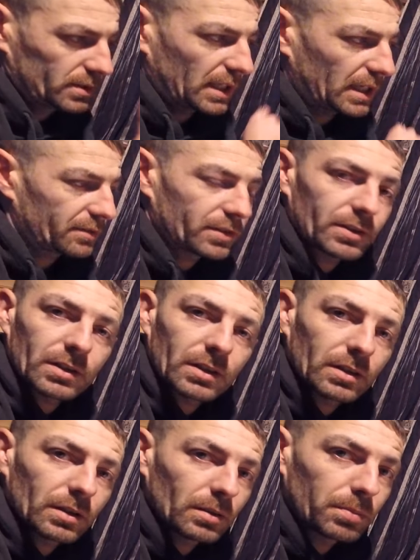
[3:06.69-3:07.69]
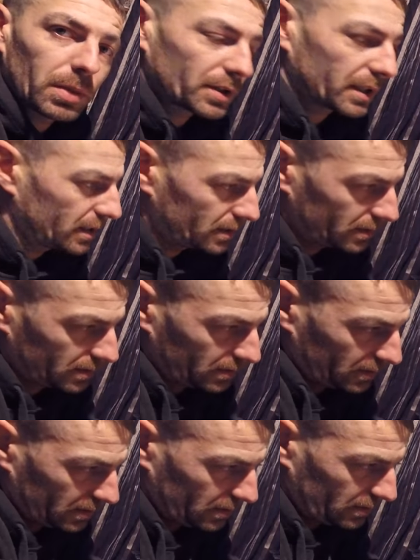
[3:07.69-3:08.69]
take for the bonnet
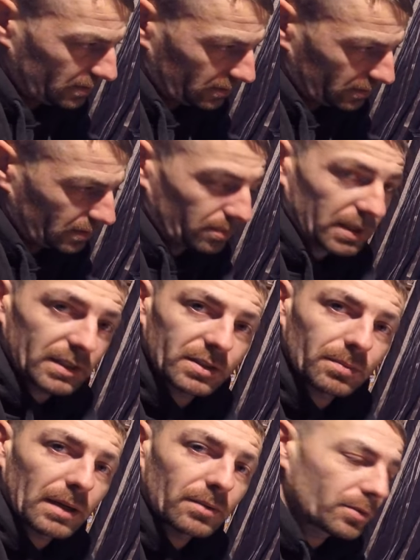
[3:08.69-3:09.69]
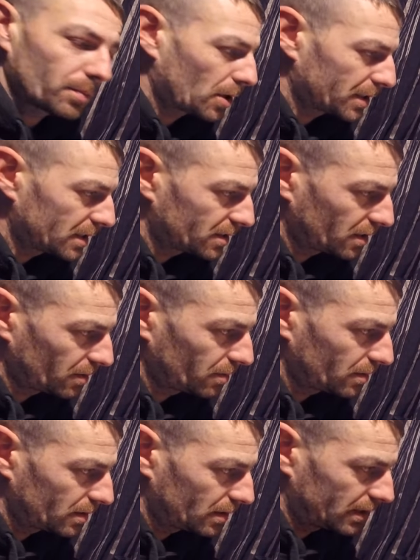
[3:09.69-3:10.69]
and the bit to mount the bonnet
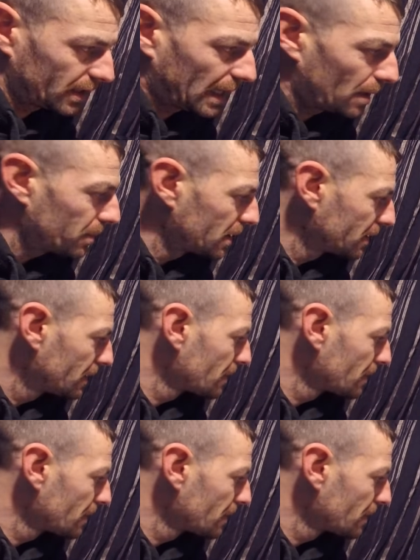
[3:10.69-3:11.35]
to and the cab.